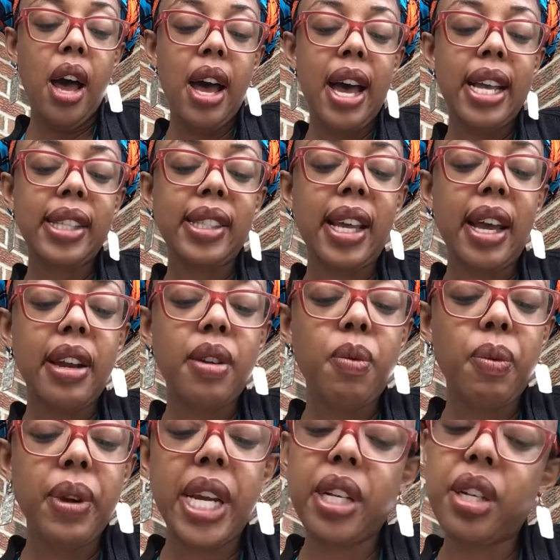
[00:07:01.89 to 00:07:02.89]
I said
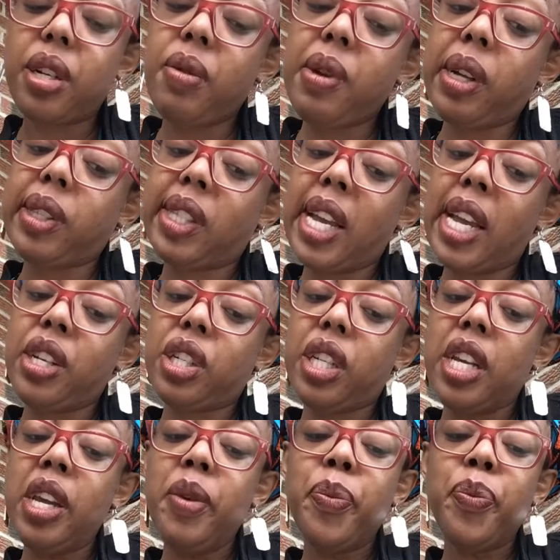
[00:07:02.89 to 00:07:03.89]
real
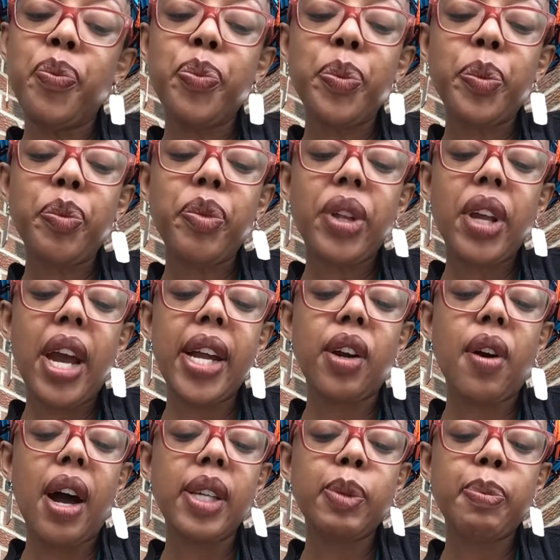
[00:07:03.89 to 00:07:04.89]
sagely. I
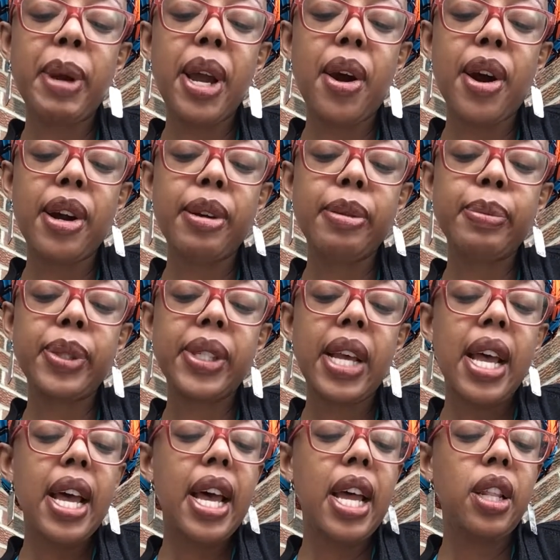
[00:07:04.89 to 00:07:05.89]
crossed my arms
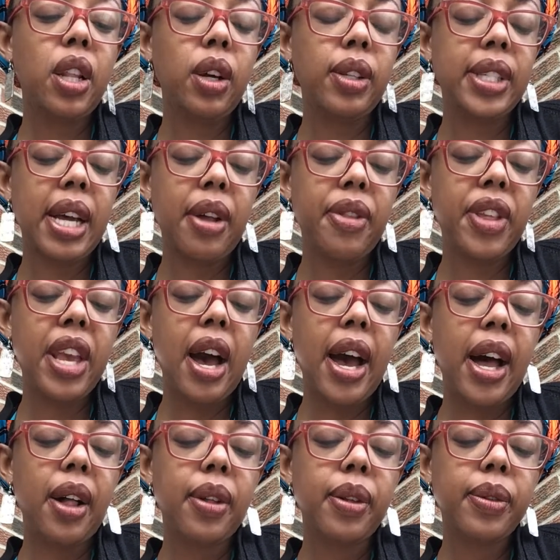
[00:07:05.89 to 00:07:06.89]
and looked down the
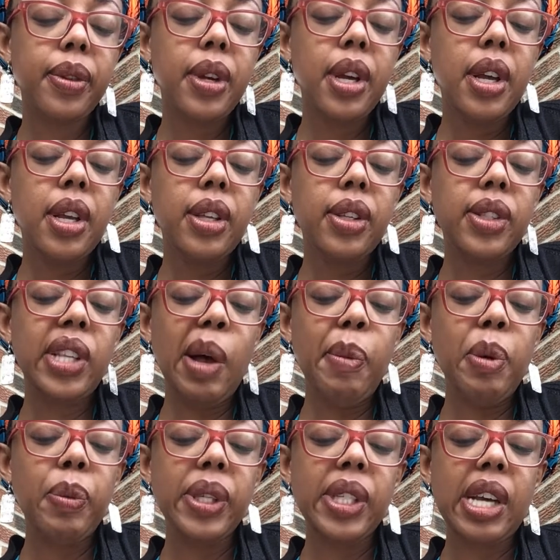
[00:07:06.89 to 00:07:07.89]
aisle.
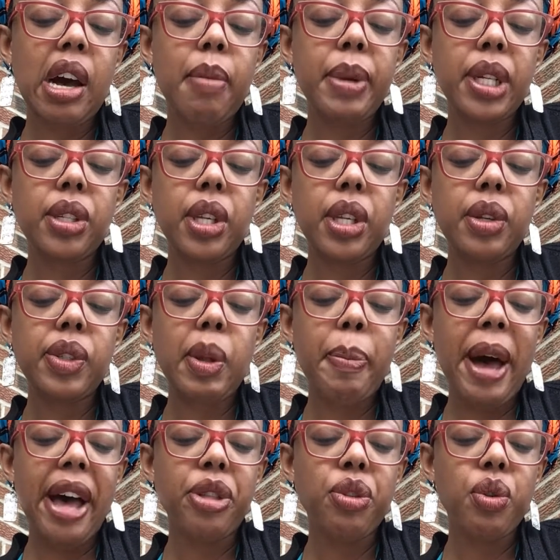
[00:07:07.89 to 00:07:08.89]
Someone was coming to use the
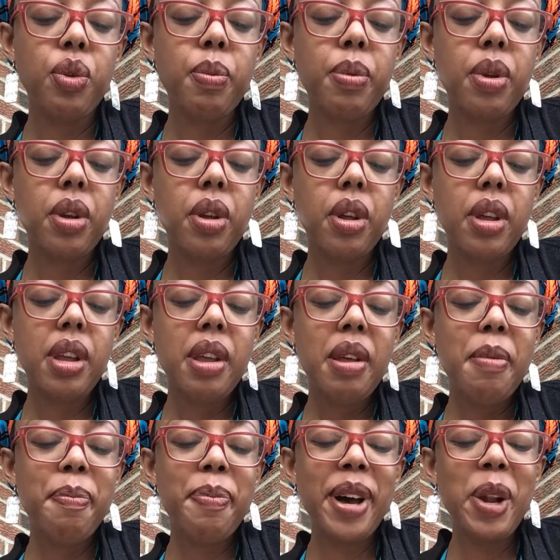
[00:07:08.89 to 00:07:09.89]
bathroom.
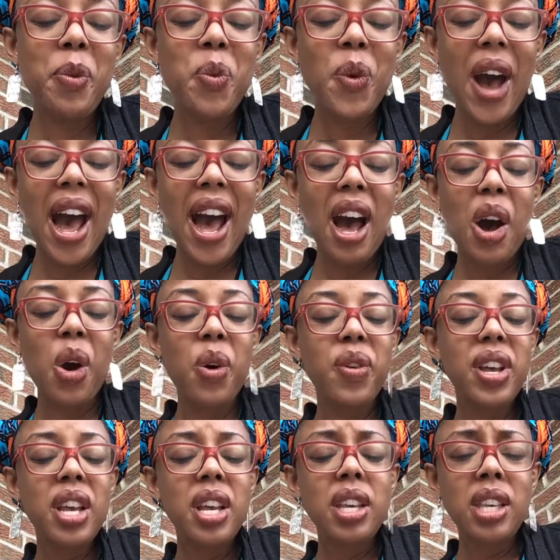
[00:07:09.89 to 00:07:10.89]
But wow,
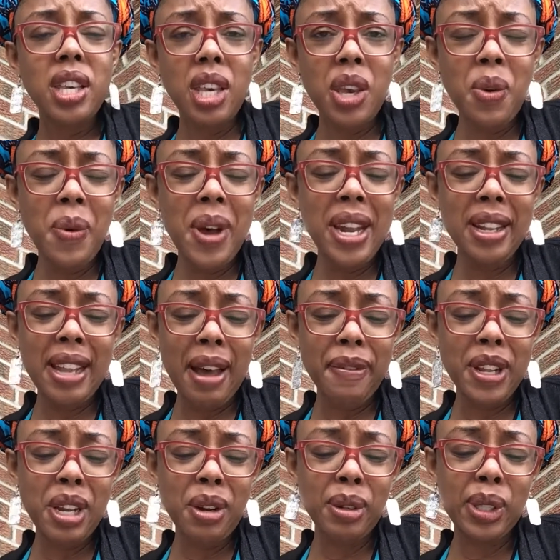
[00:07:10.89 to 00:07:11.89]
you at
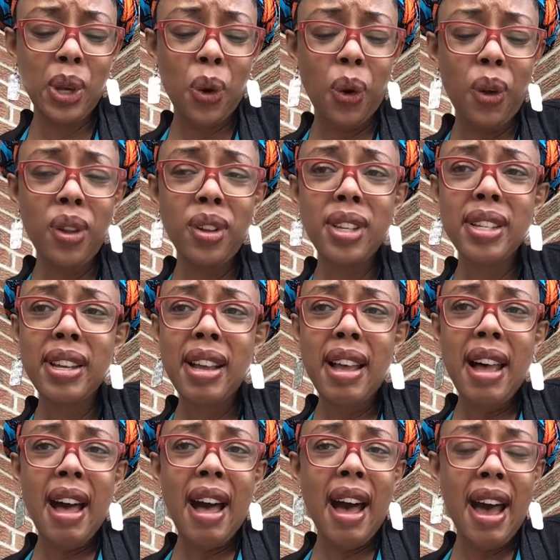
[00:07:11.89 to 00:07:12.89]
11 years old?
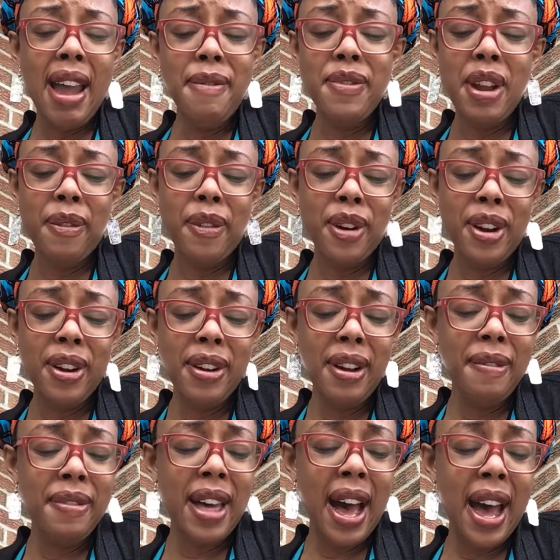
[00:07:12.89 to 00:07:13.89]
I've never heard
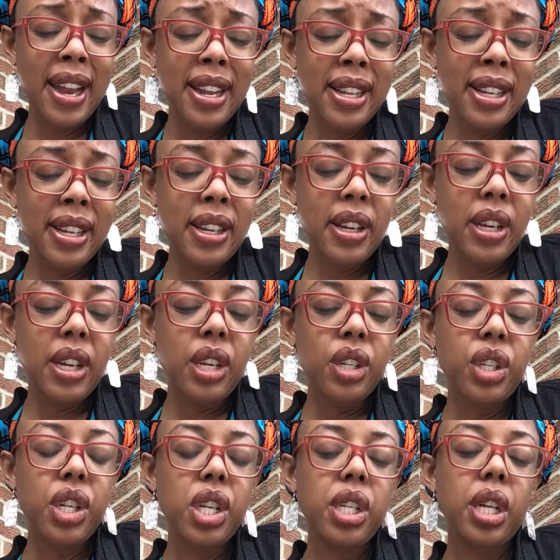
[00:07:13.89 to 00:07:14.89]
of that.
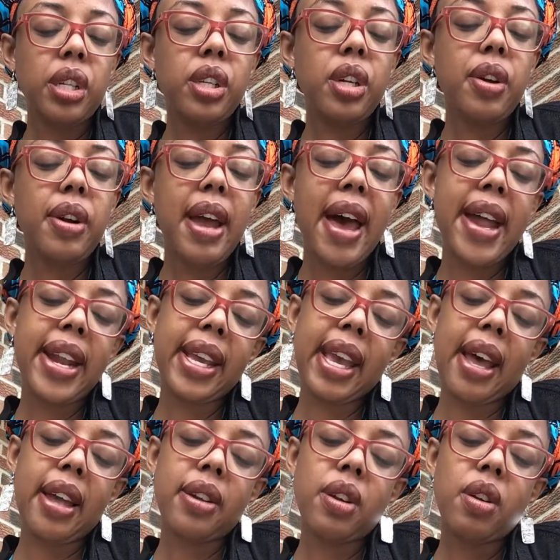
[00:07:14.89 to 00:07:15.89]
She tilted her head
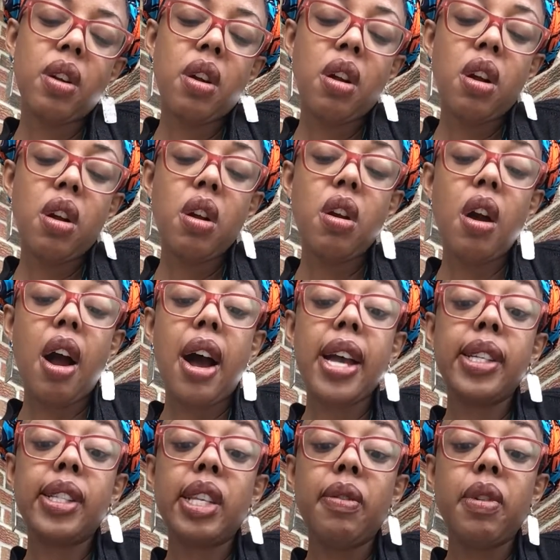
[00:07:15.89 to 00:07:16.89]
again, her
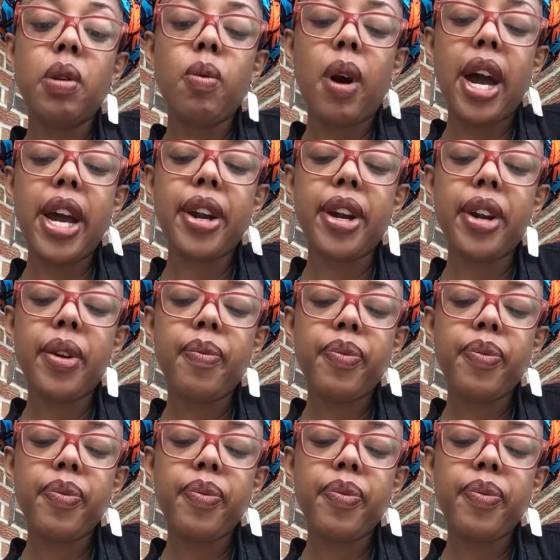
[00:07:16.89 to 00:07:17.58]
eyes even wider.